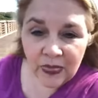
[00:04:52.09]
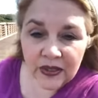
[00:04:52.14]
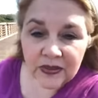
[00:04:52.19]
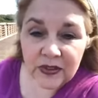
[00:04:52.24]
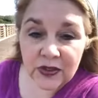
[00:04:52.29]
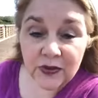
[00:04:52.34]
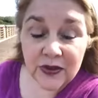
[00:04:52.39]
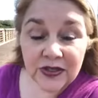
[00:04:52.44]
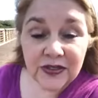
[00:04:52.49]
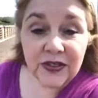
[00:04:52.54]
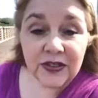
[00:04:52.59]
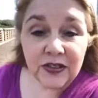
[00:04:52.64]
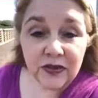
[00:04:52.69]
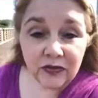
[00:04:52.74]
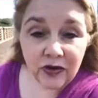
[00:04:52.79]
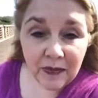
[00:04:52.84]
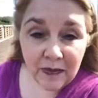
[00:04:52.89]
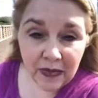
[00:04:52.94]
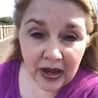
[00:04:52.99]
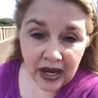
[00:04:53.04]
So this is a
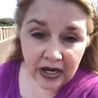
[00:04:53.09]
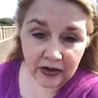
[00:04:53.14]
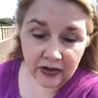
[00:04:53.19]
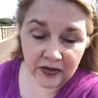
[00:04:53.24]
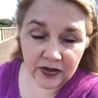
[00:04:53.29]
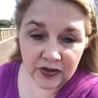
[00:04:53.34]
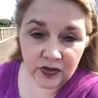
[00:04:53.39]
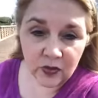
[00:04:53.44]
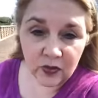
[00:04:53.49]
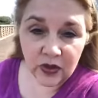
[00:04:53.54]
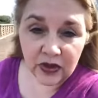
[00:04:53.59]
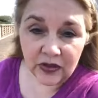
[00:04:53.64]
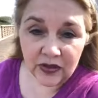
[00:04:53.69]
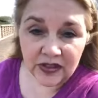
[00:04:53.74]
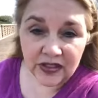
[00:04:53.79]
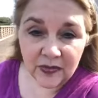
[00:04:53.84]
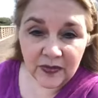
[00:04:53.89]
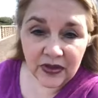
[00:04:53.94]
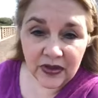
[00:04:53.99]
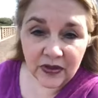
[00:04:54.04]
reminder. So what are
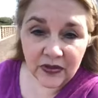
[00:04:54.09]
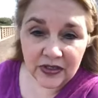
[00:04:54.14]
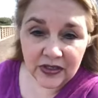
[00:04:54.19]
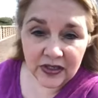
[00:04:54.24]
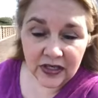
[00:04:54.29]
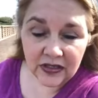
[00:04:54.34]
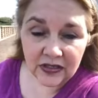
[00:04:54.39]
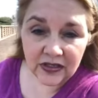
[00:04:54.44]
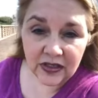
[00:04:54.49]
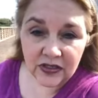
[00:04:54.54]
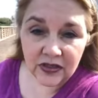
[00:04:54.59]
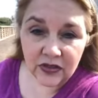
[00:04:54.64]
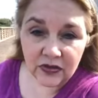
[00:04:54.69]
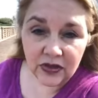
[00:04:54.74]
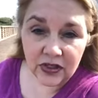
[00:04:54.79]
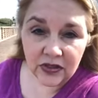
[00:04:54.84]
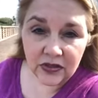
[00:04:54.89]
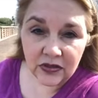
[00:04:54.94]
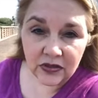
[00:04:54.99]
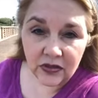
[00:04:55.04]
some of those things that you
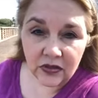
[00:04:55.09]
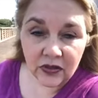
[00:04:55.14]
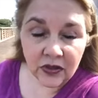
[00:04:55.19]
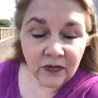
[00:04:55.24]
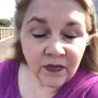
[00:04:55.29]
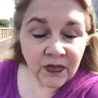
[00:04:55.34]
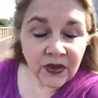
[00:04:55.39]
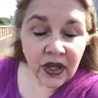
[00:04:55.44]
can do?